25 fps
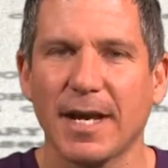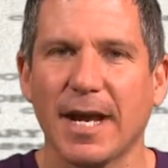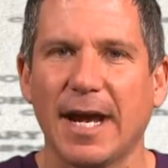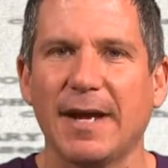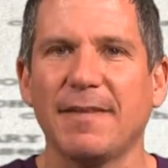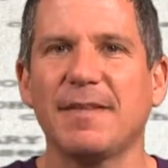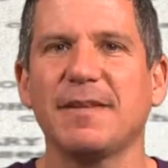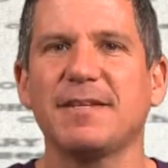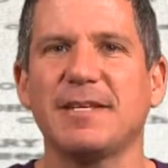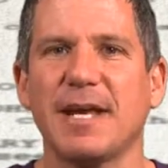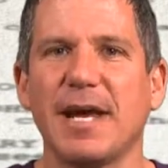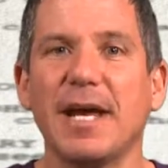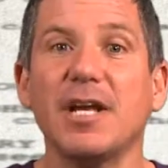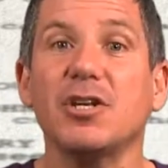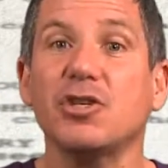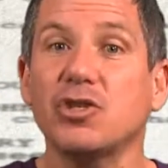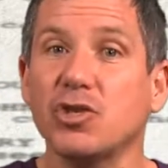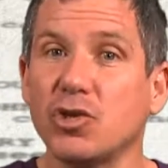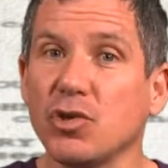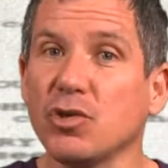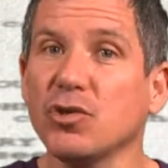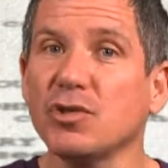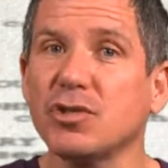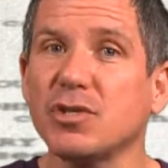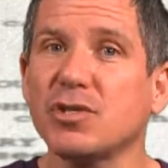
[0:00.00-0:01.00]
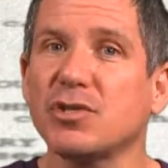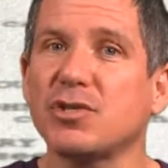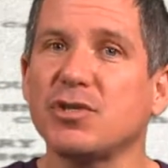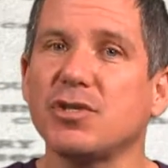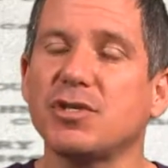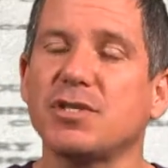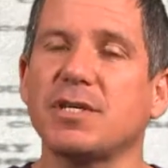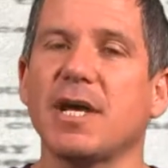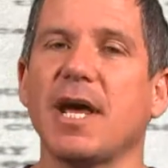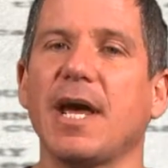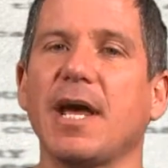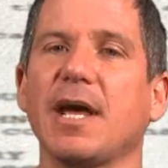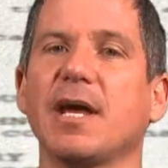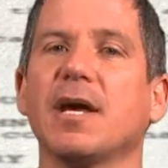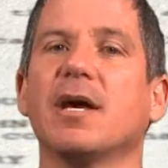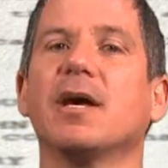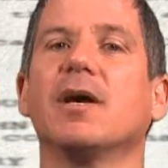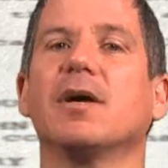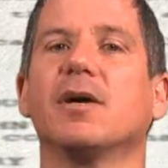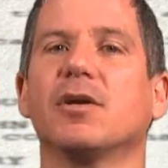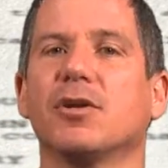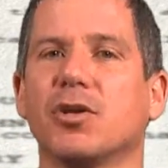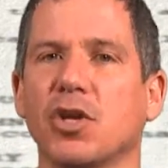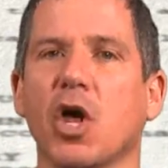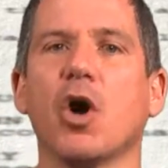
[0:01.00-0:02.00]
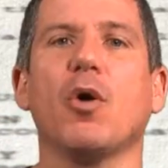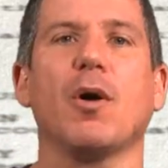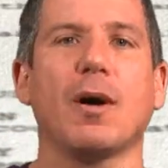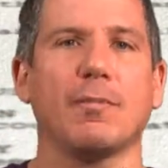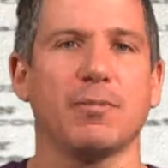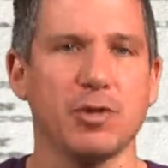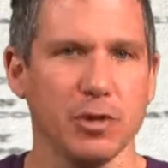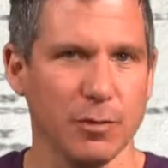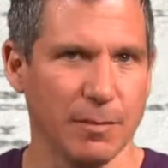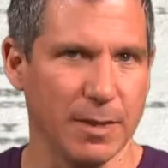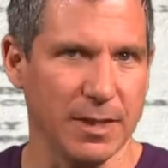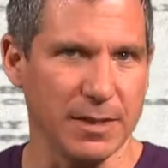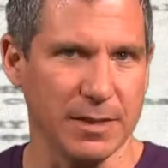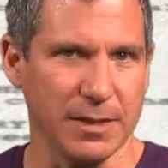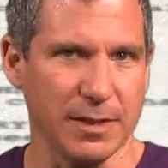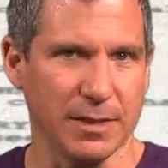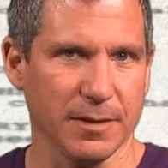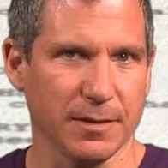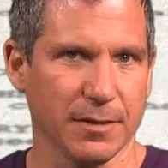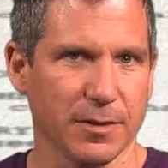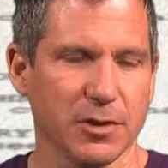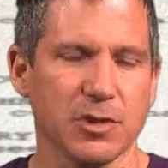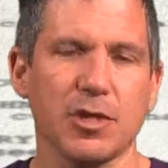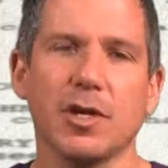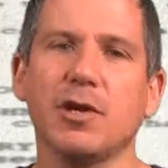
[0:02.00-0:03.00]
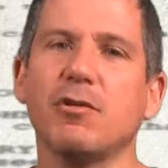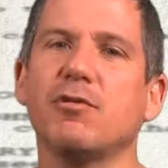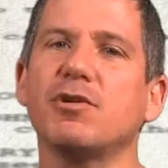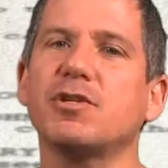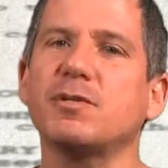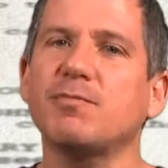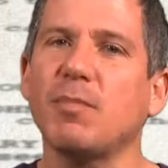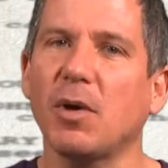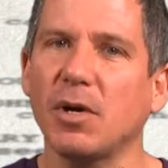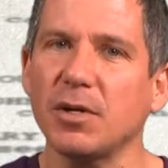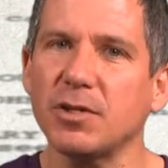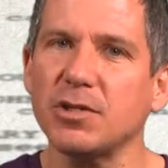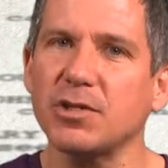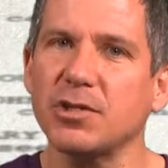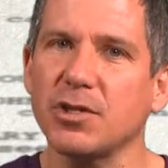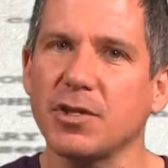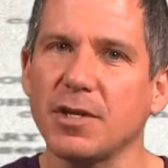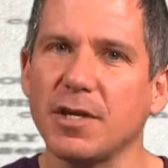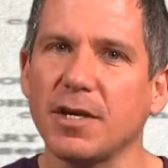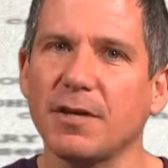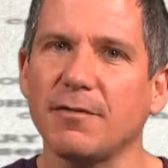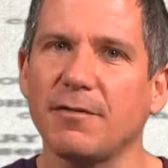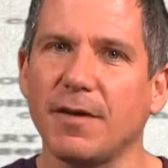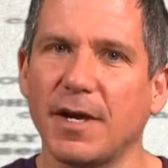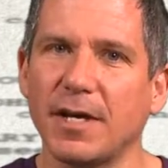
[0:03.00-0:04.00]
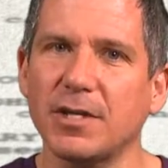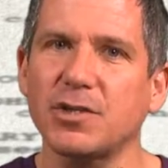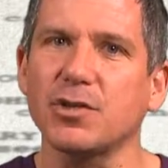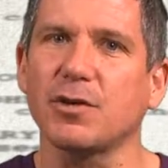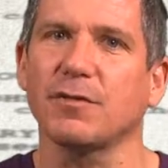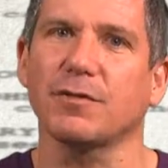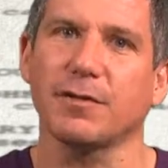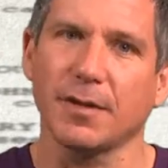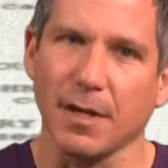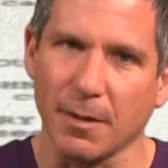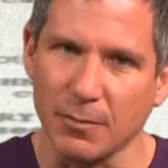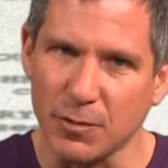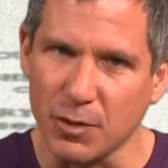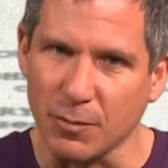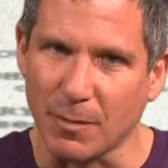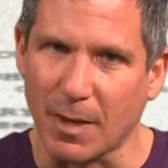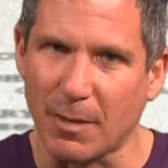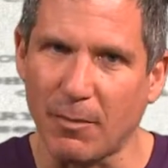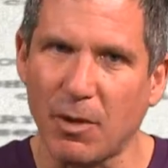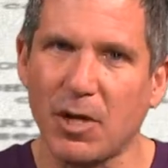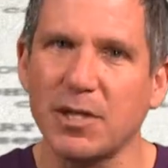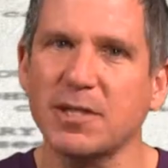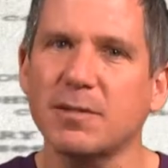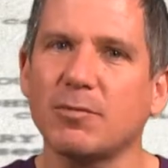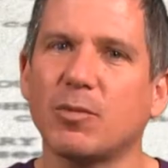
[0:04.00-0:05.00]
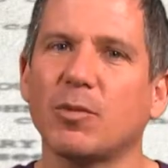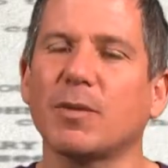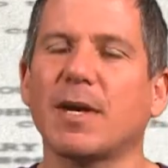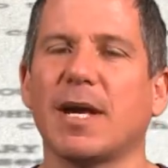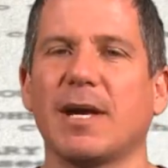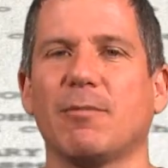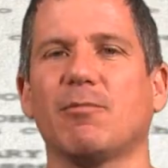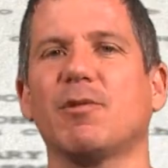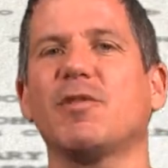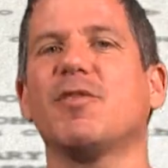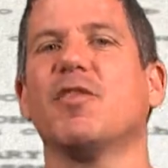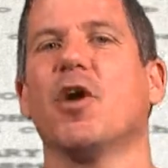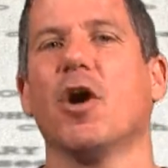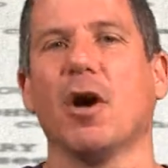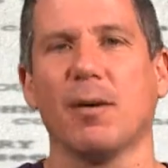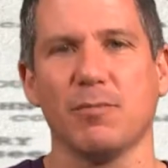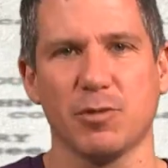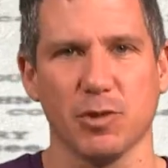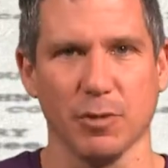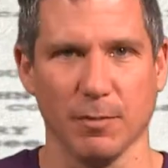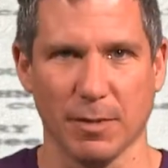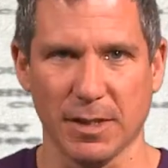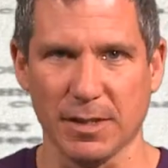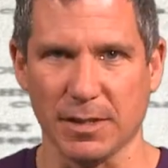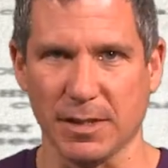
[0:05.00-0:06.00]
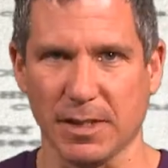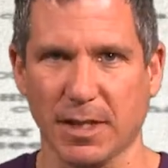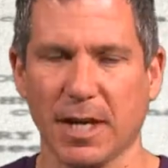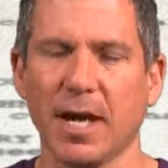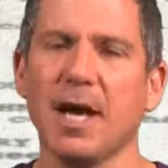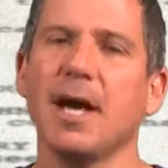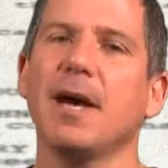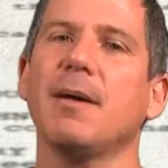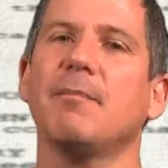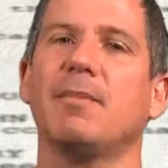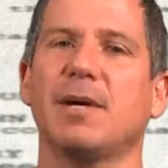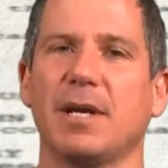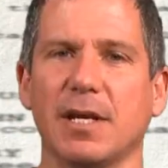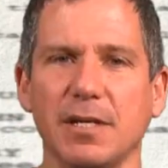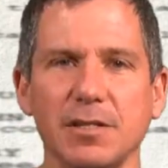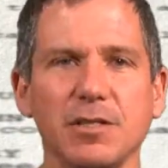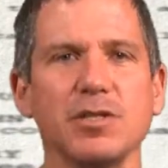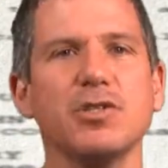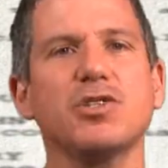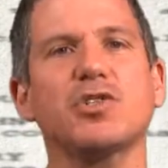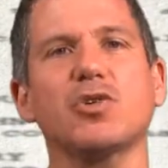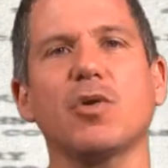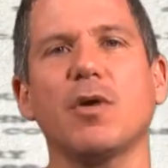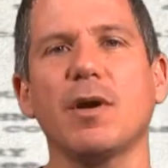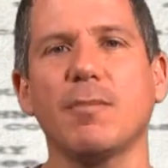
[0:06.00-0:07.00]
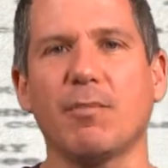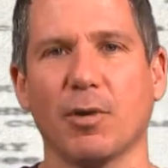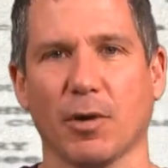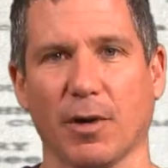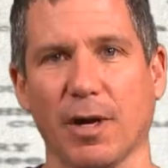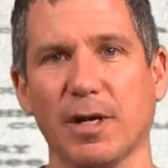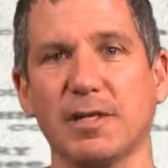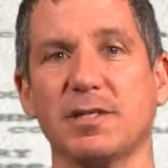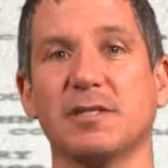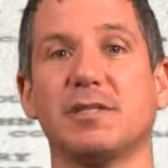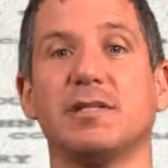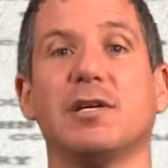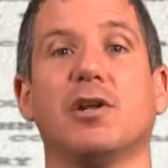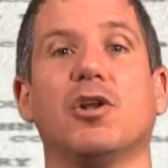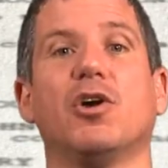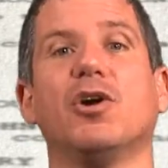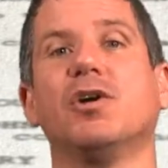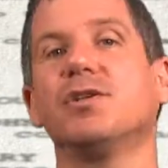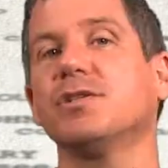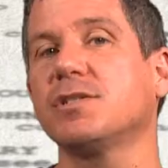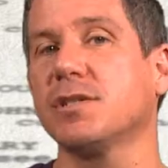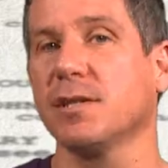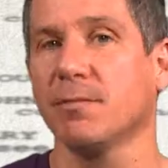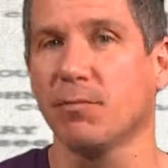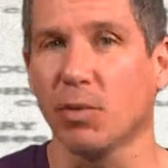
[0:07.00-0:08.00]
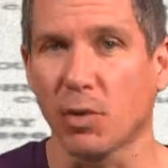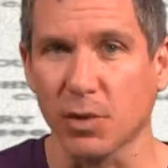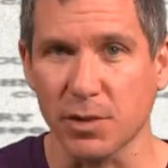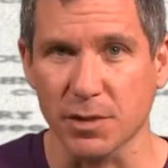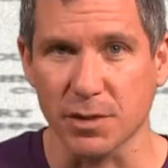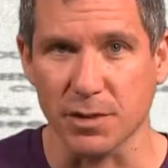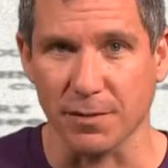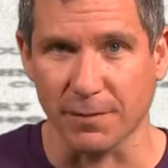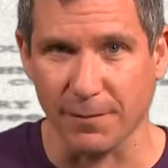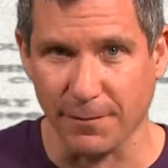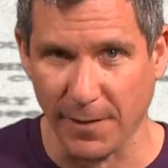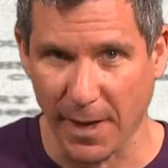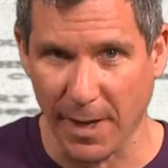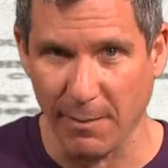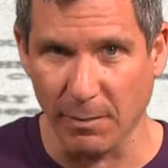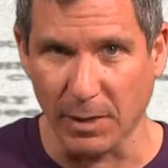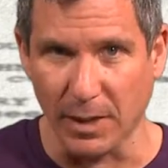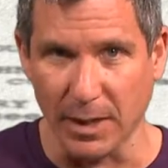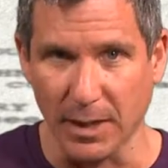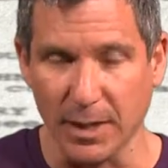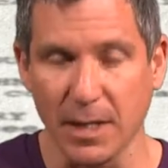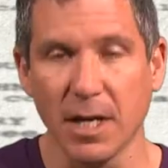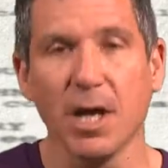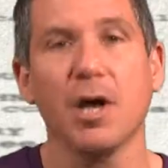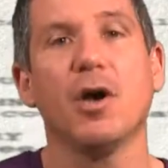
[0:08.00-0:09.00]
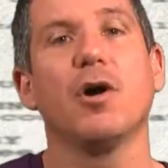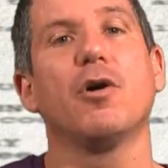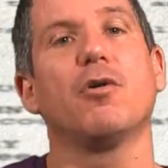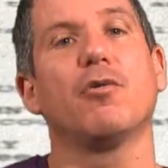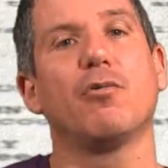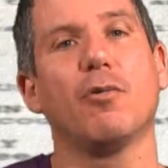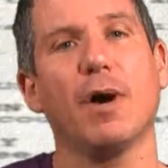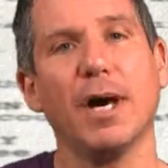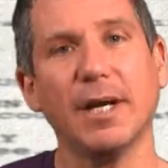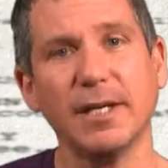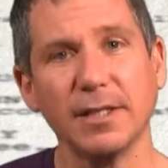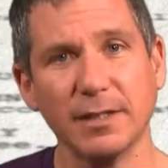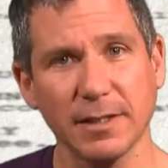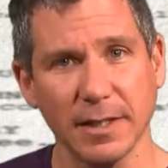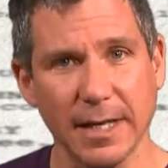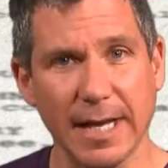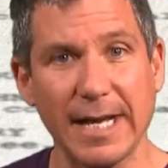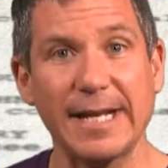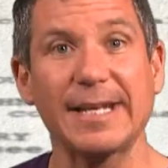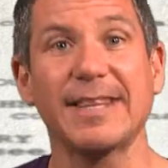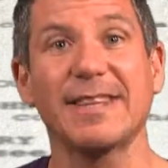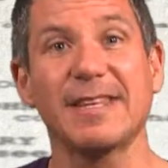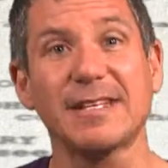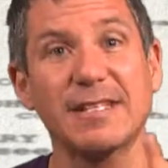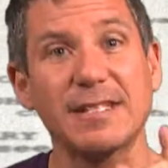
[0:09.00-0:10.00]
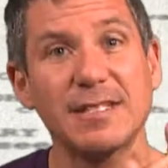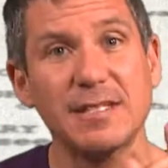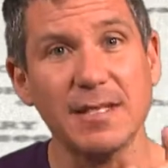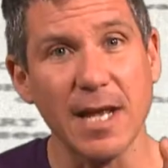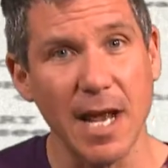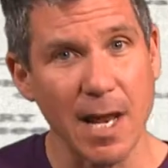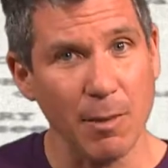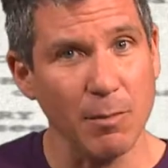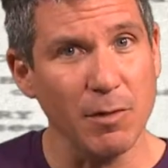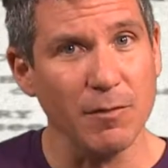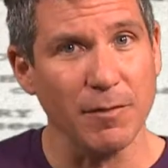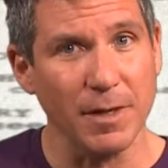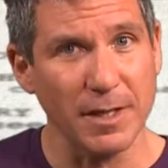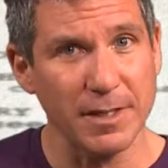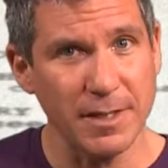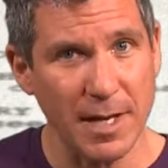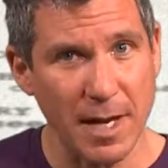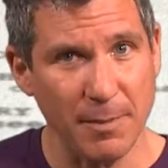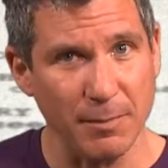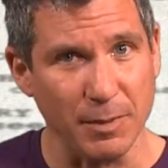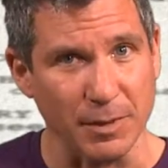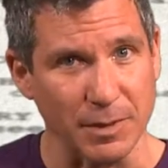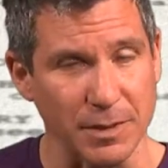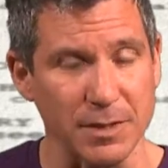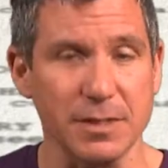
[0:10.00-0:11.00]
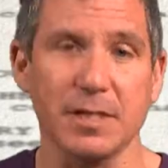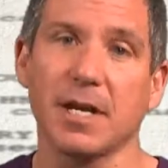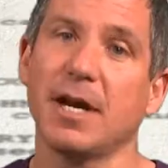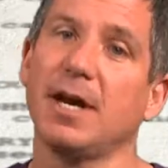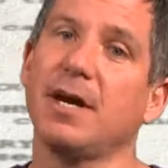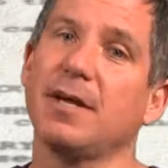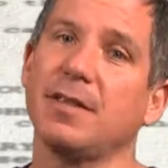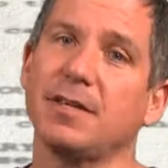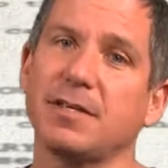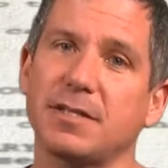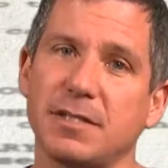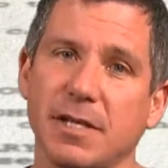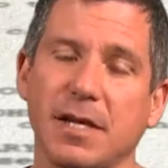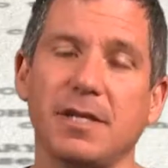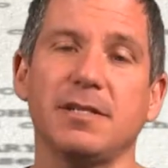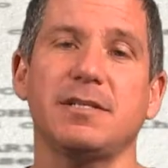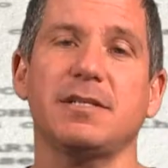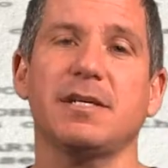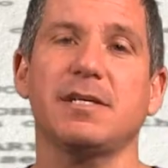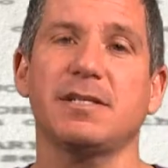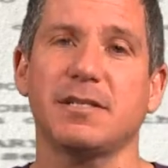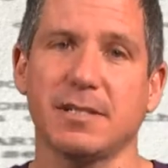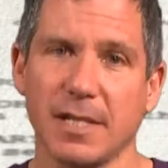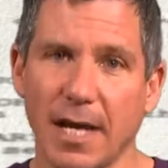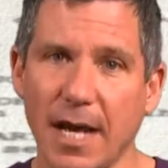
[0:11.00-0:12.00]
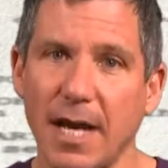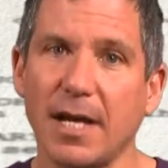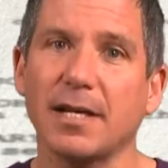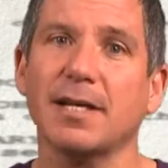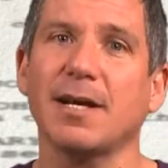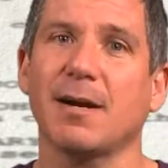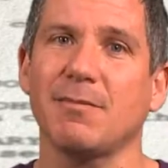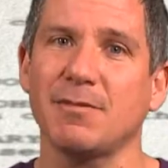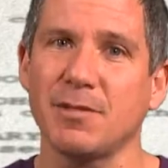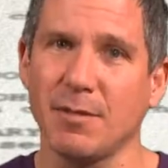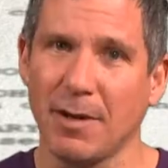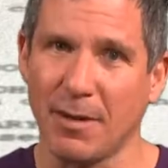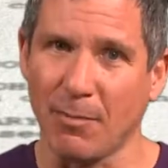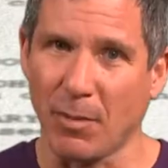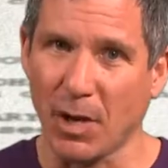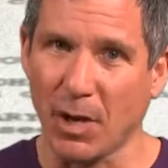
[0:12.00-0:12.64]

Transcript: And the dad chooses to say, "No, I'm too busy." So he responds to the event of "come to my basketball game" with "no, I'm too busy." But as the story progresses, he learns the importance of family. Right at the end, the same event happens. The son says, "Dad, come to my